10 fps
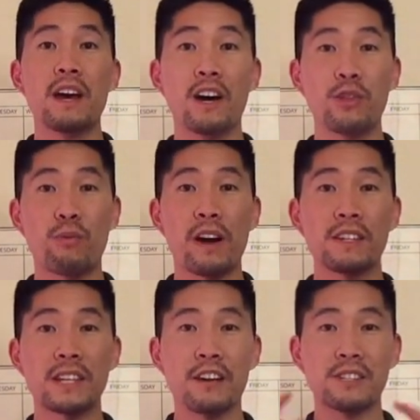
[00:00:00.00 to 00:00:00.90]

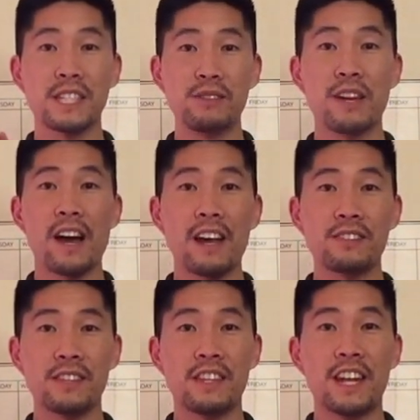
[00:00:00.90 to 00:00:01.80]
Otherwise, I'll see you
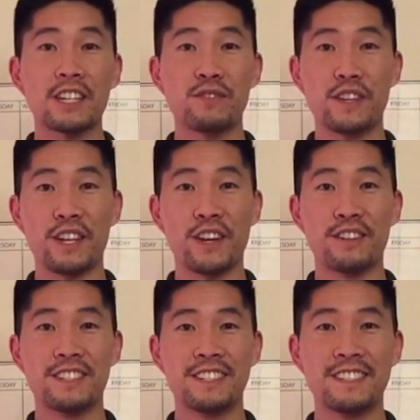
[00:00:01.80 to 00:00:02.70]
guys in the next video.